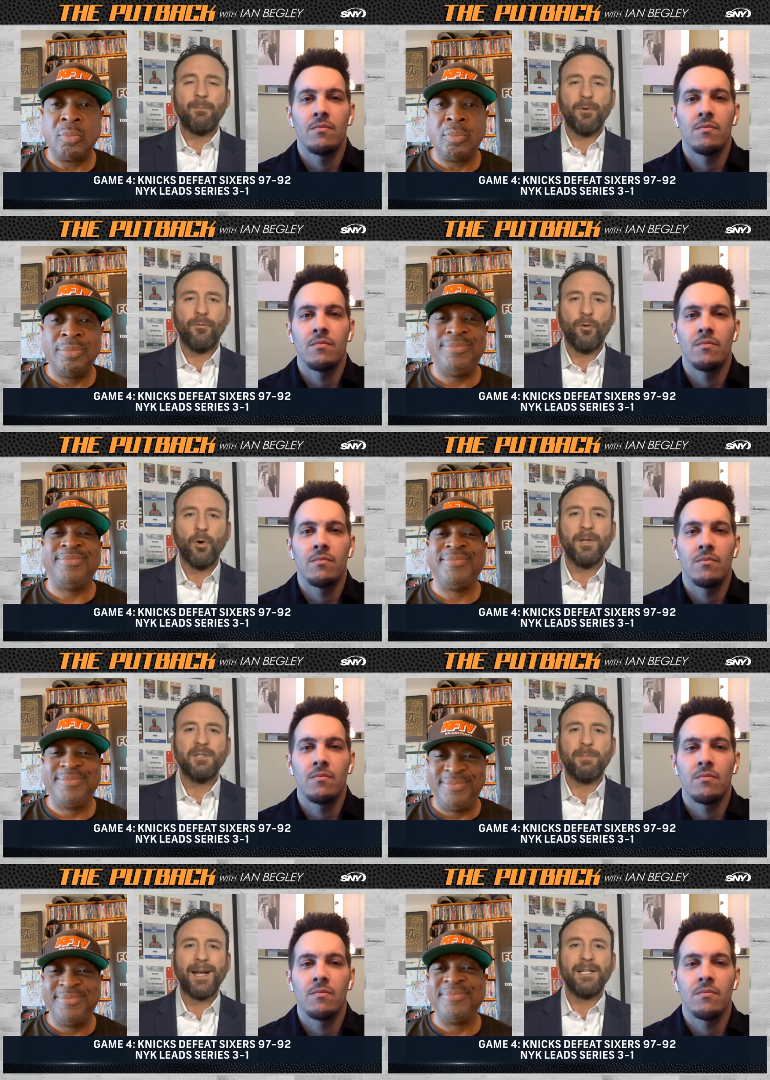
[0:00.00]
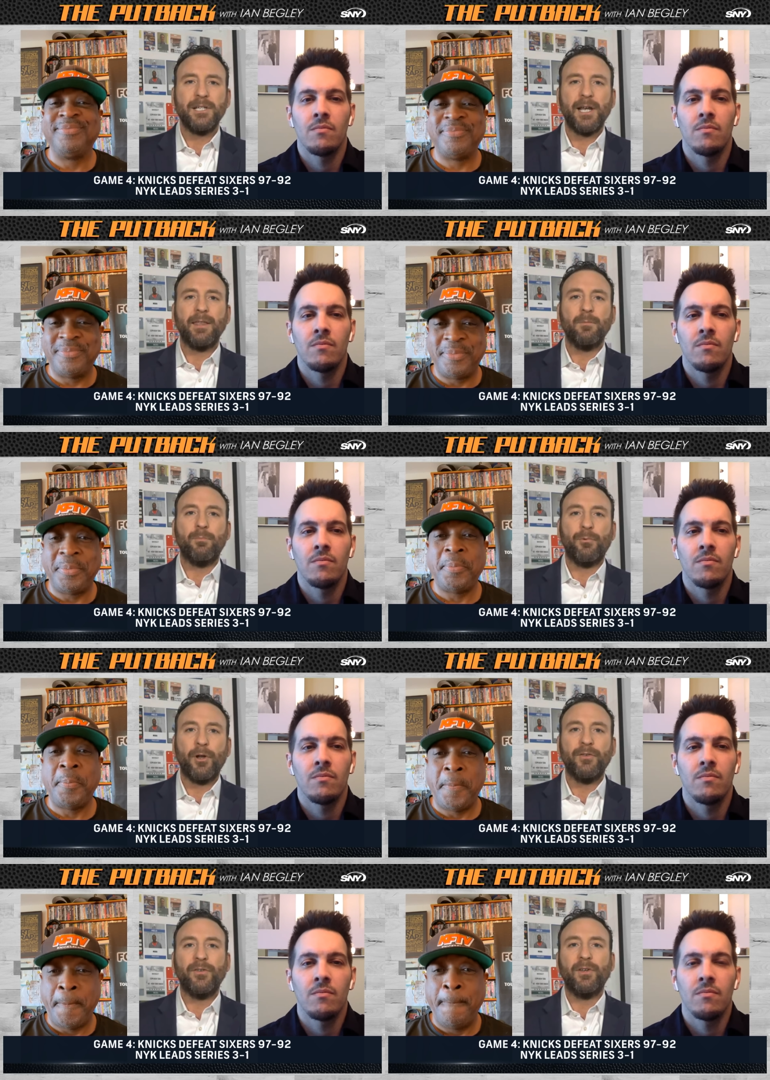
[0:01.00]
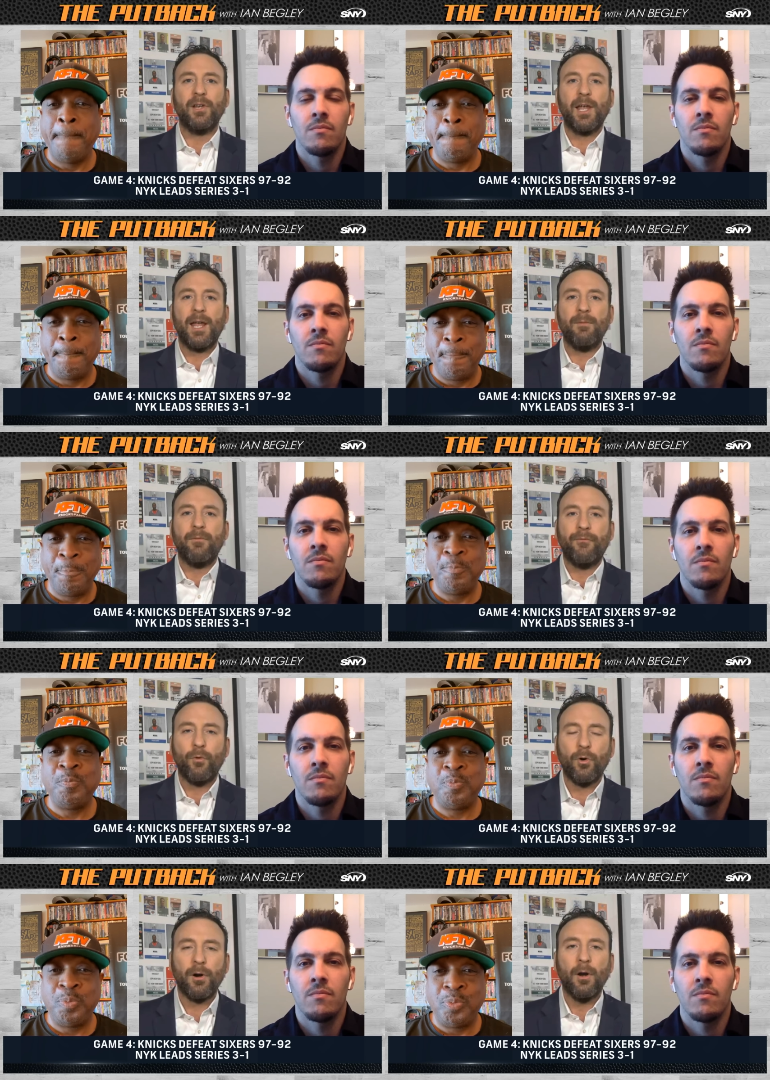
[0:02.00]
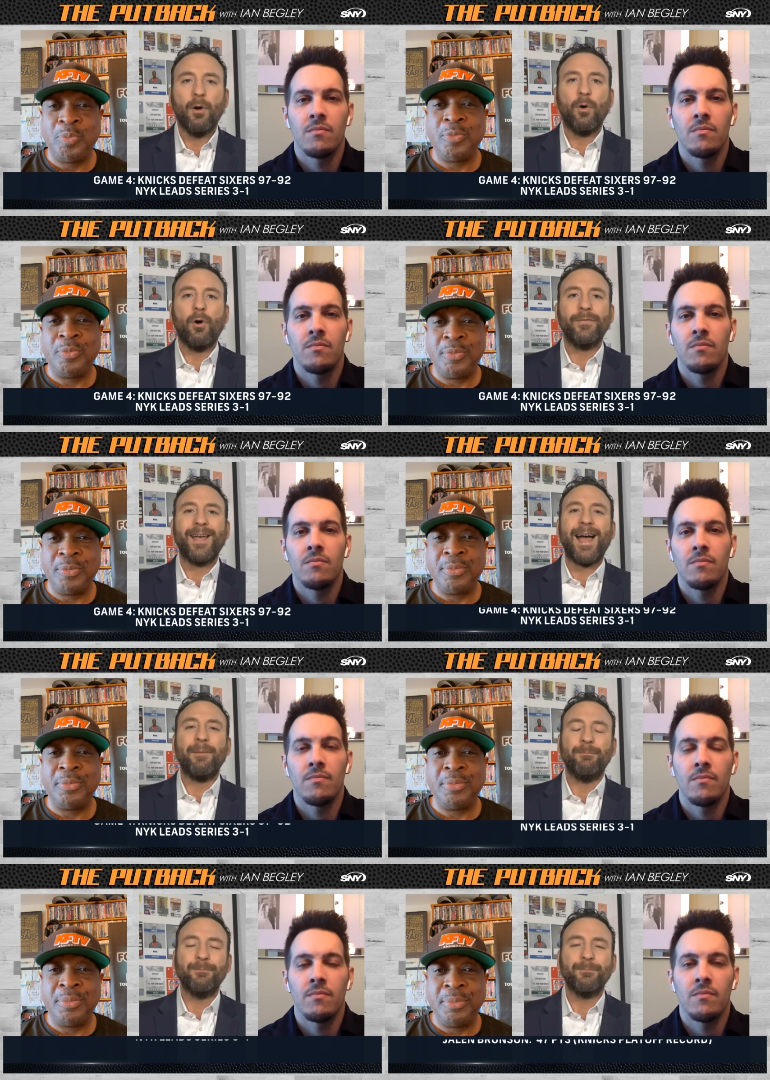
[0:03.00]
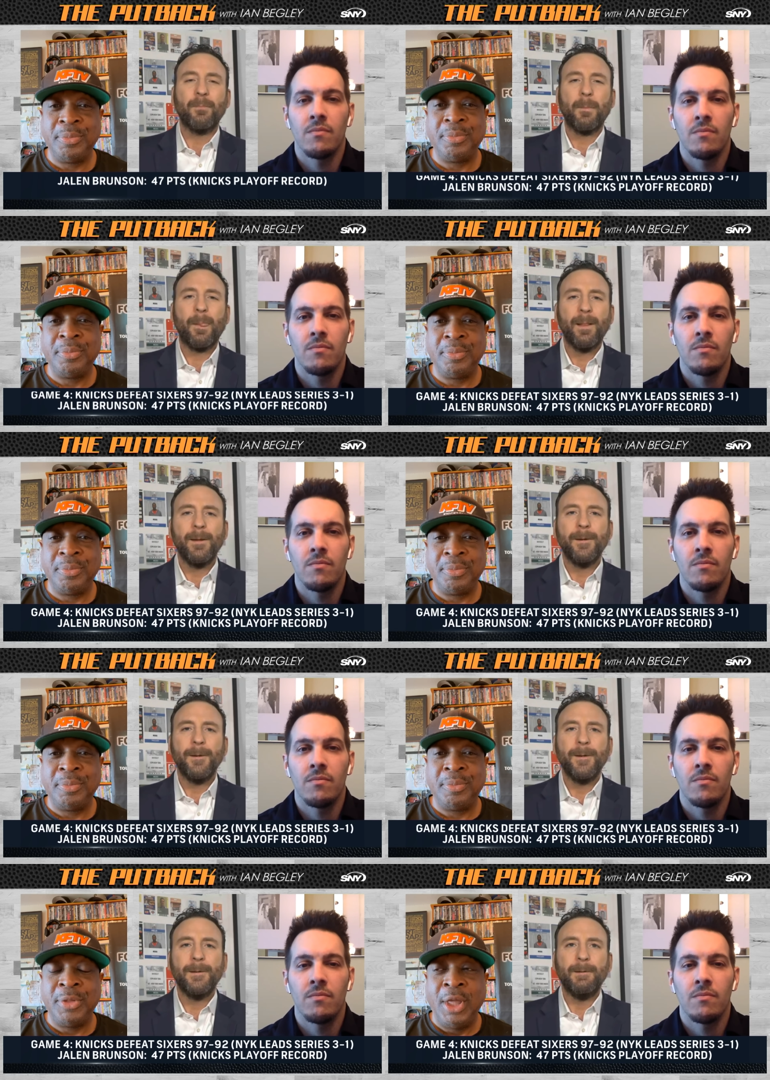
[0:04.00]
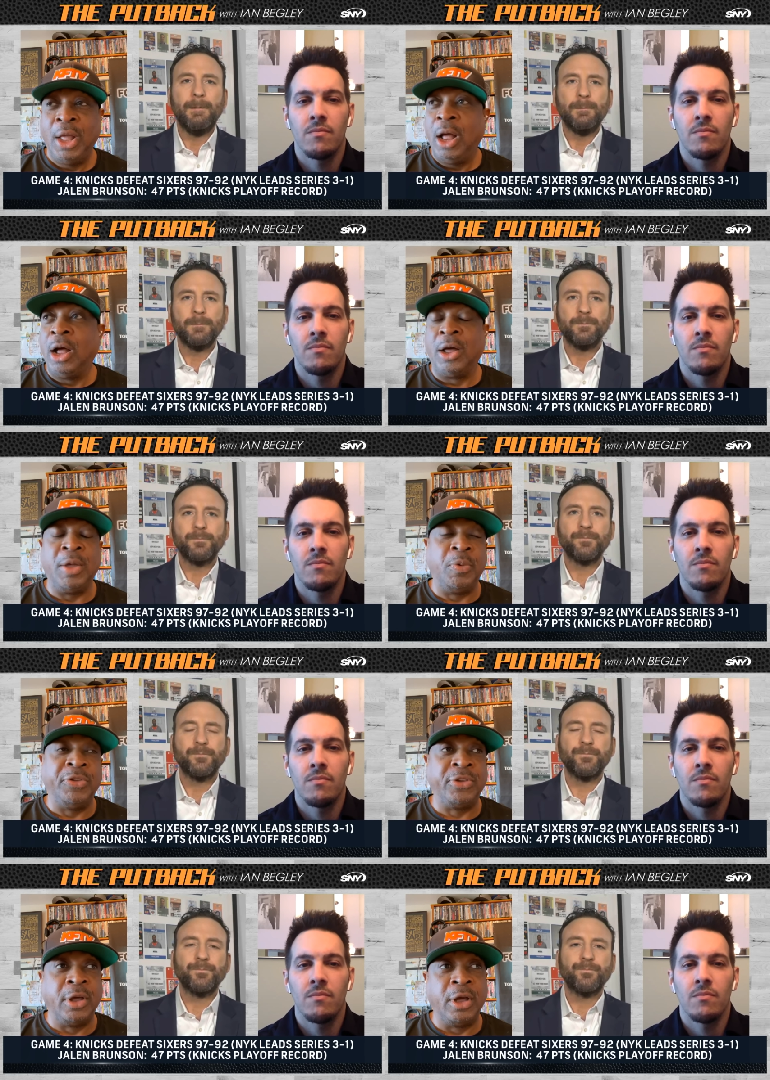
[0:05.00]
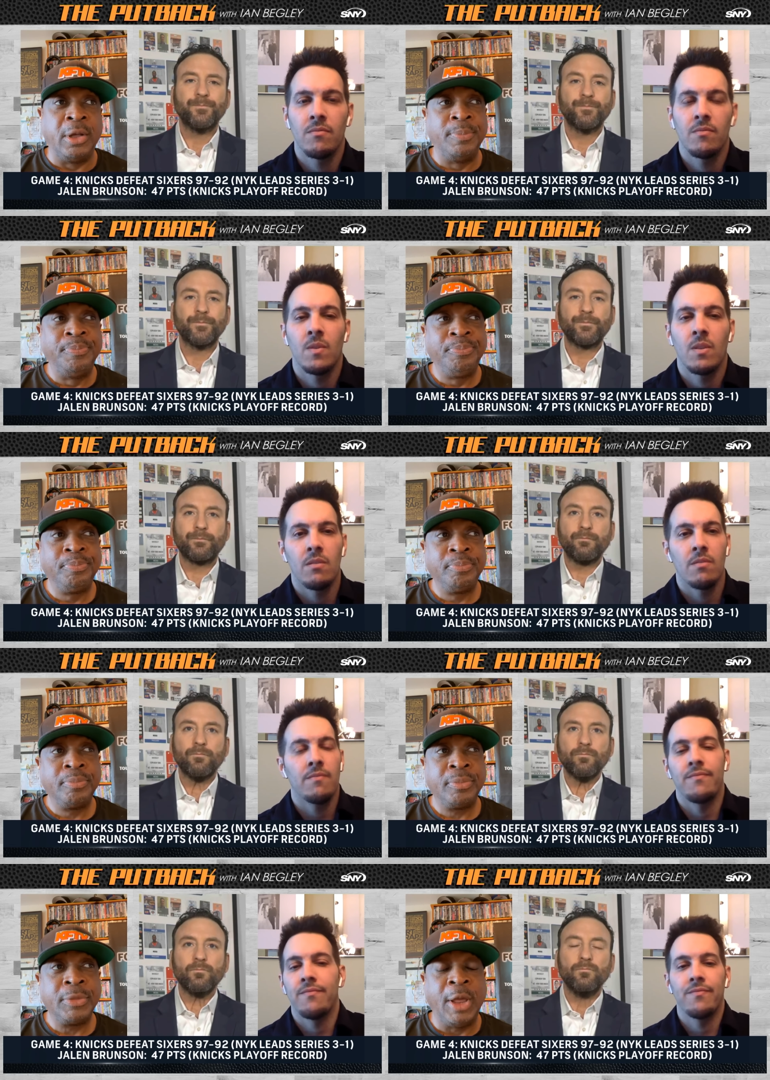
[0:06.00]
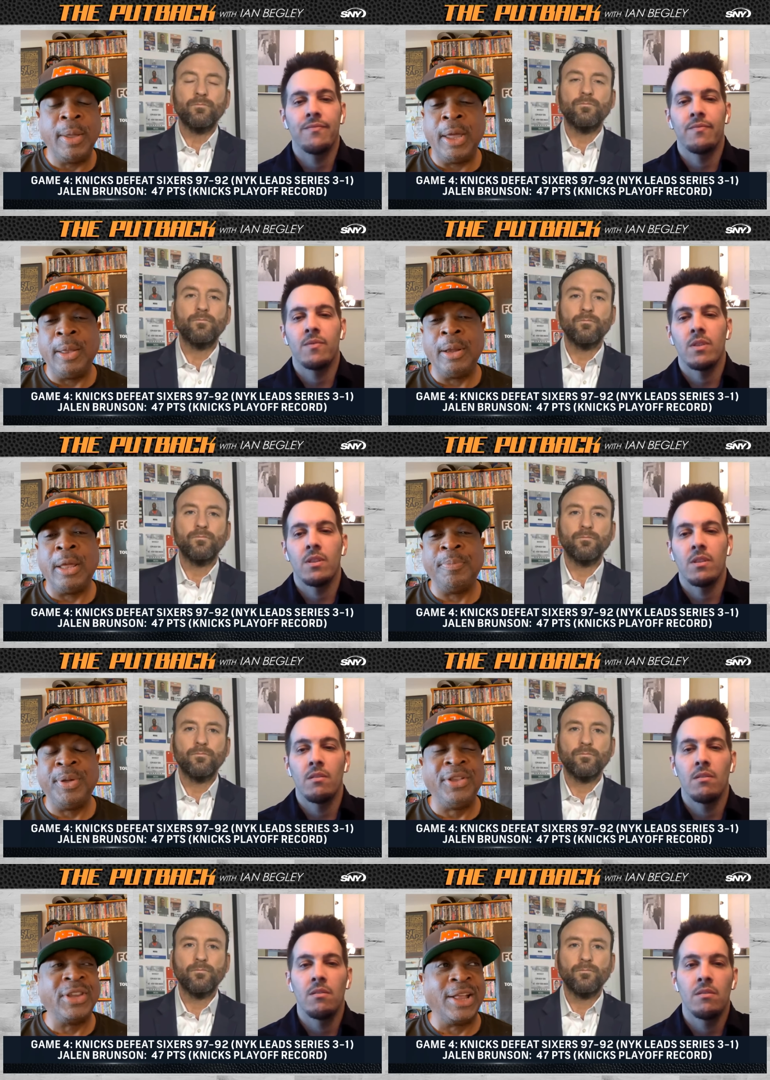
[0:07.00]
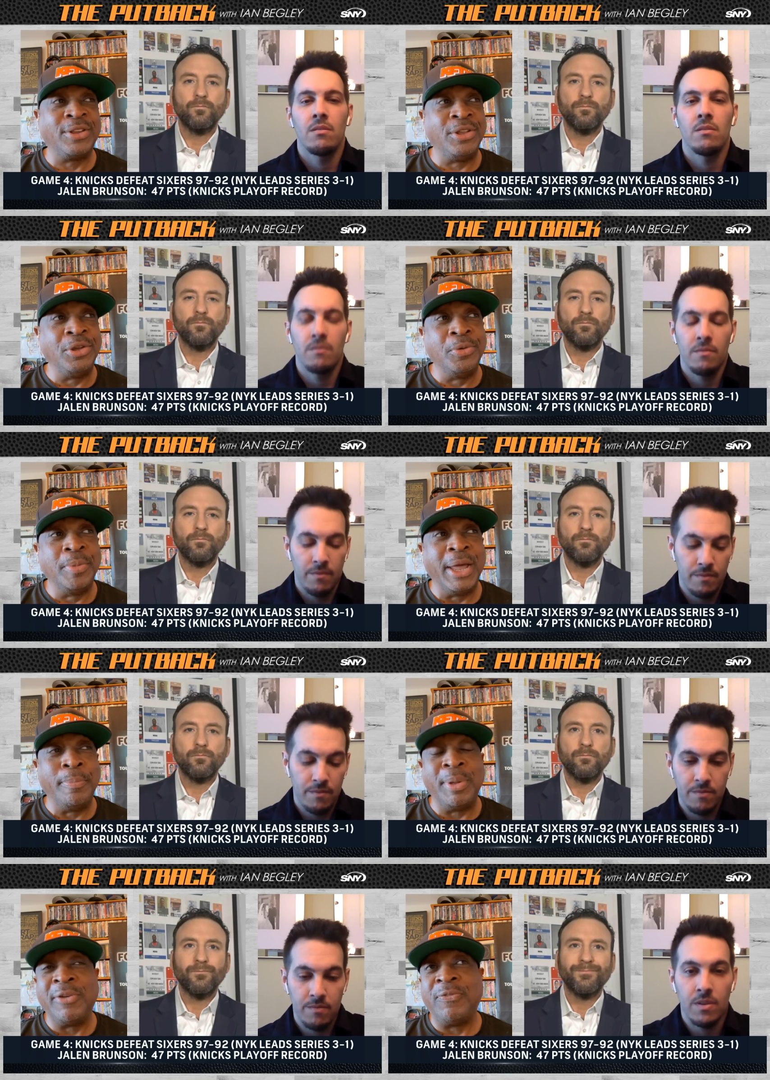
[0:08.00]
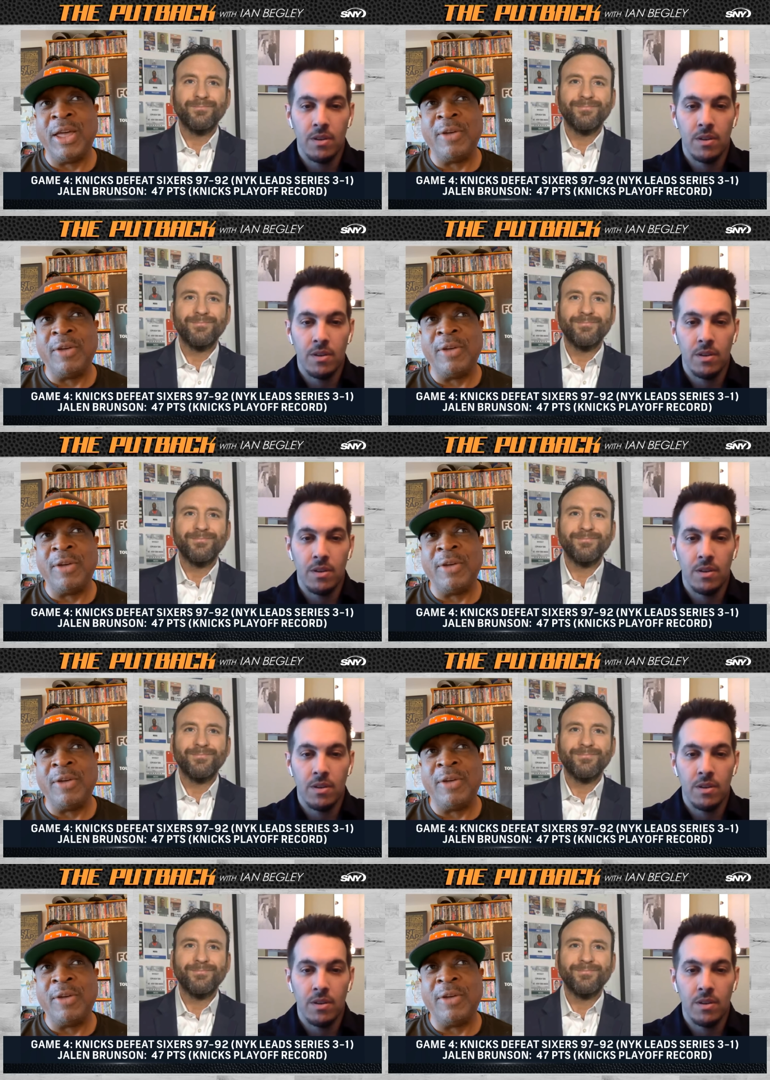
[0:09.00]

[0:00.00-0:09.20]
Speaker 1: that performance by Jalen Brunson Game 4 all time?
Speaker 2: Oh, it was and peace out to you, man. Big